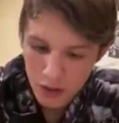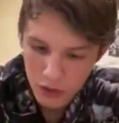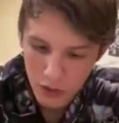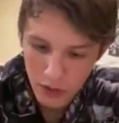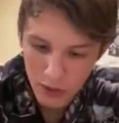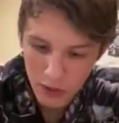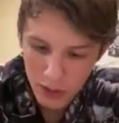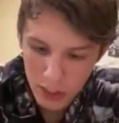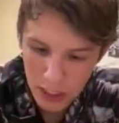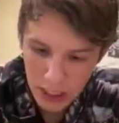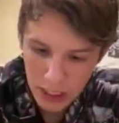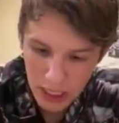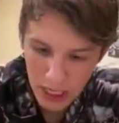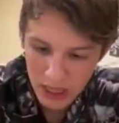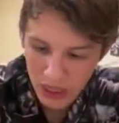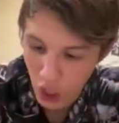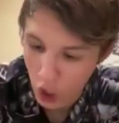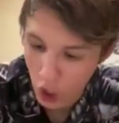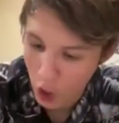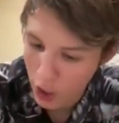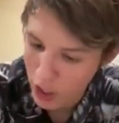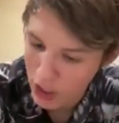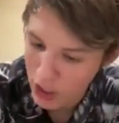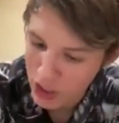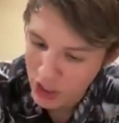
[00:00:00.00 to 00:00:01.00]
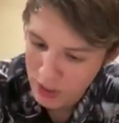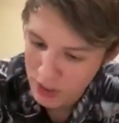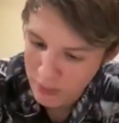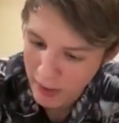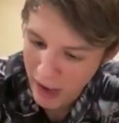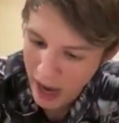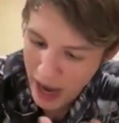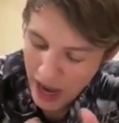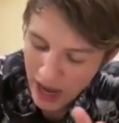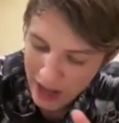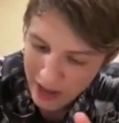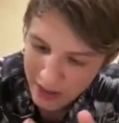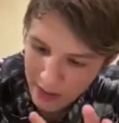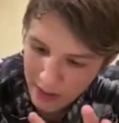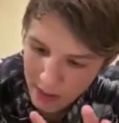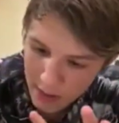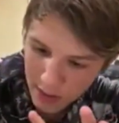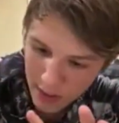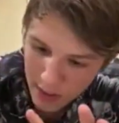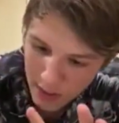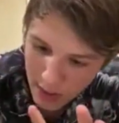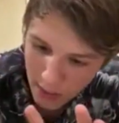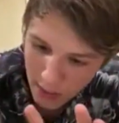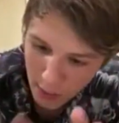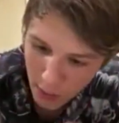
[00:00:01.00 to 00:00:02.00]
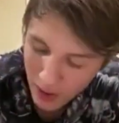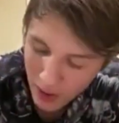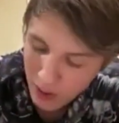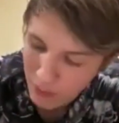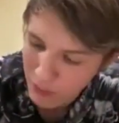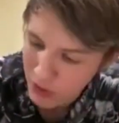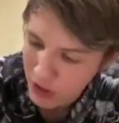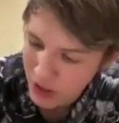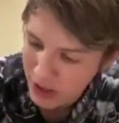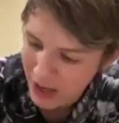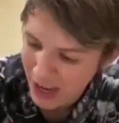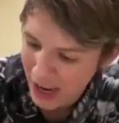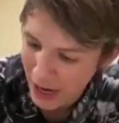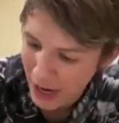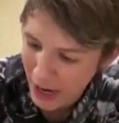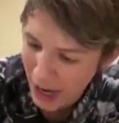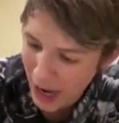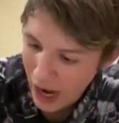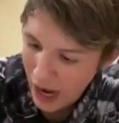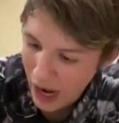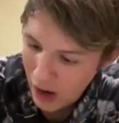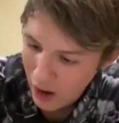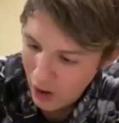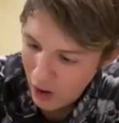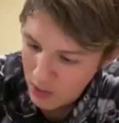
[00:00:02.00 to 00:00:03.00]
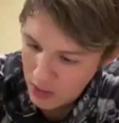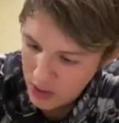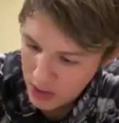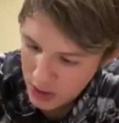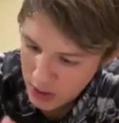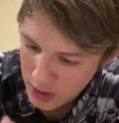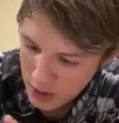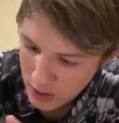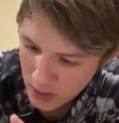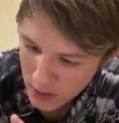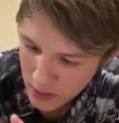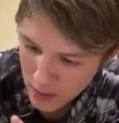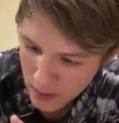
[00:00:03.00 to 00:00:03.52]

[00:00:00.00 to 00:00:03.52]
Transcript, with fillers: So you get the Haunted Mask, Welcome to Dead House,